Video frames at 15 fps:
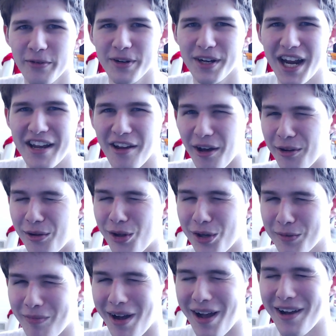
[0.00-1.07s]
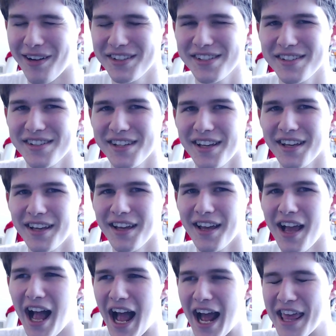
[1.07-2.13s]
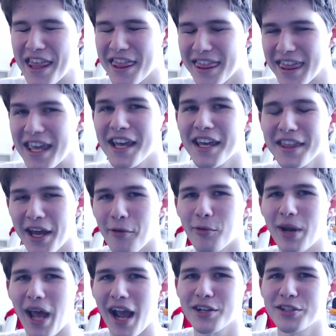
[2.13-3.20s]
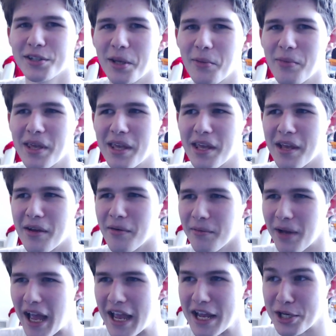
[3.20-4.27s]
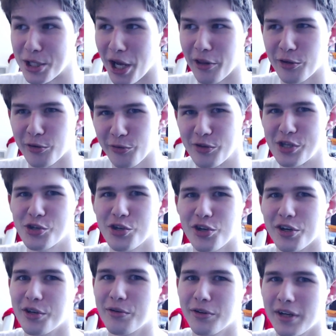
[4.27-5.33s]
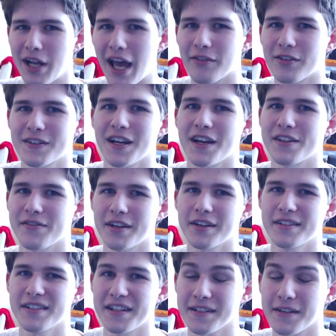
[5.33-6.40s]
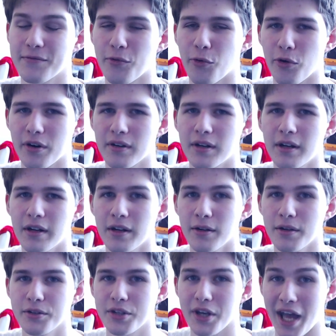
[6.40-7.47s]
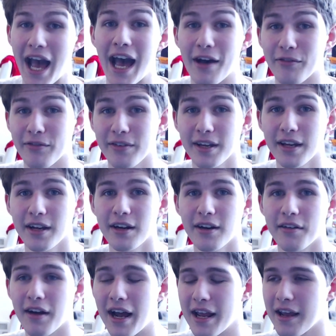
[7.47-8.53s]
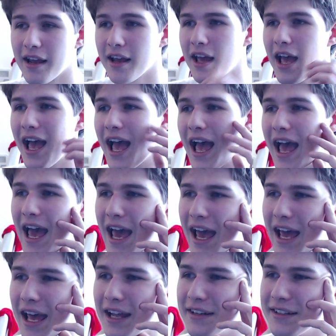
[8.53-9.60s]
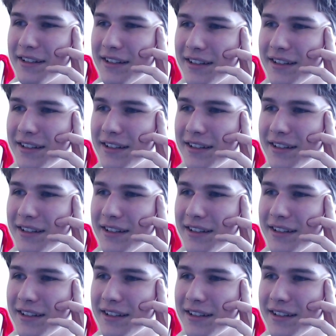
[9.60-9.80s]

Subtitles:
an unlocked BIOS, I think that would actually be another feature you could advertise VEGA 64 to have, right? And